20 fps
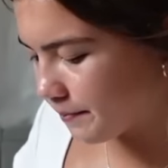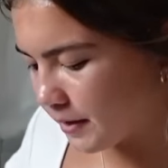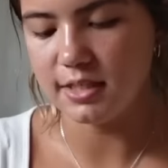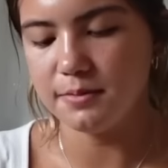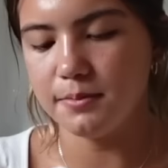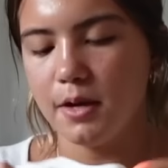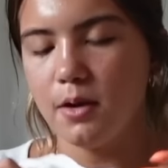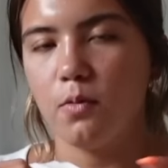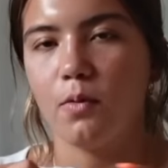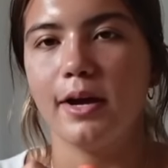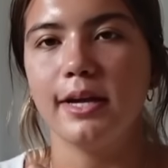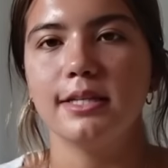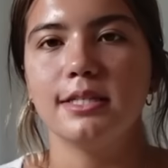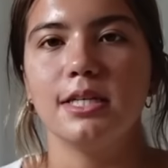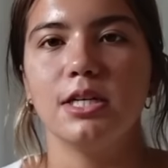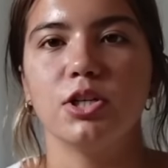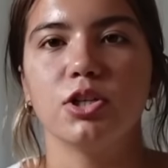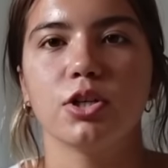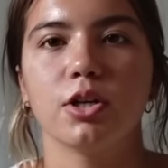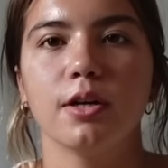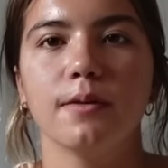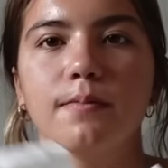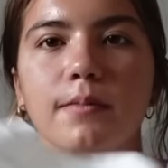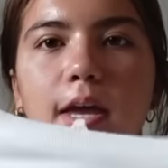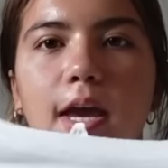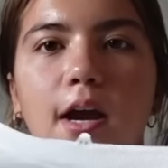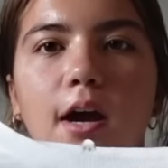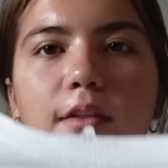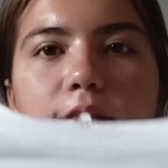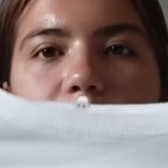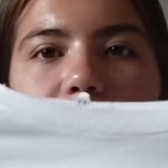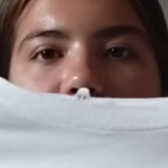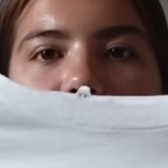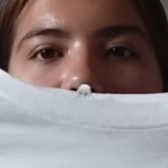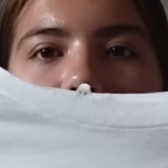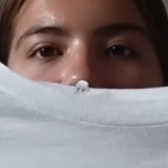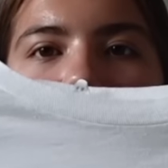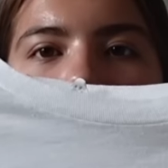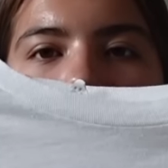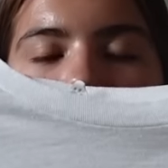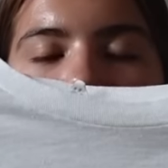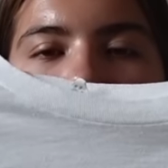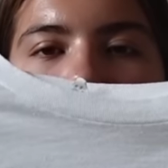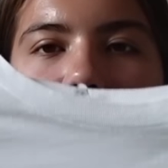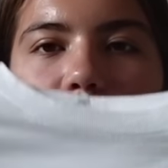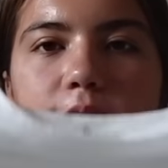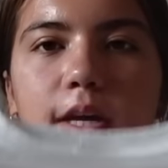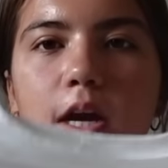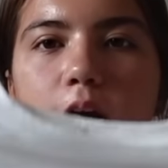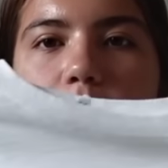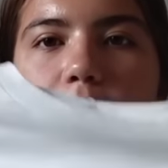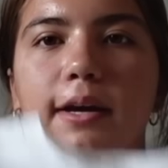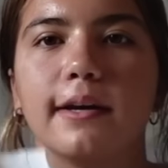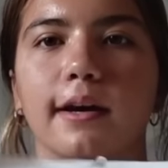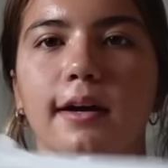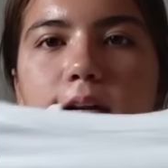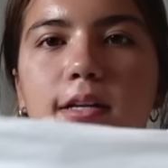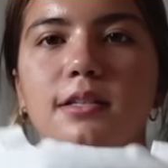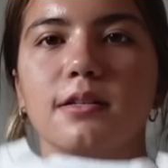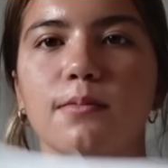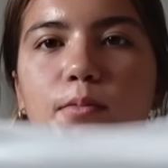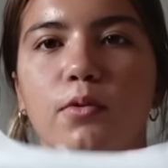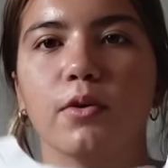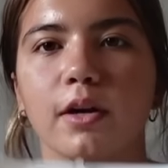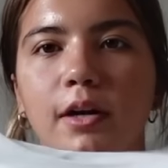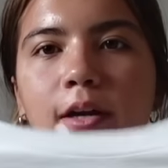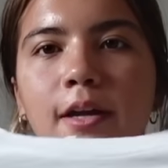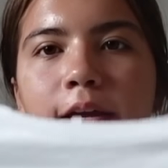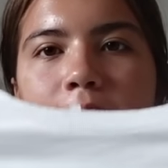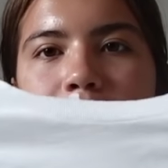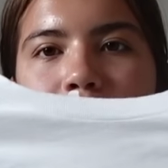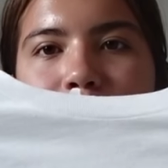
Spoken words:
This is my white t-shirt. I got this in my Prep With Me video. I cut it some more.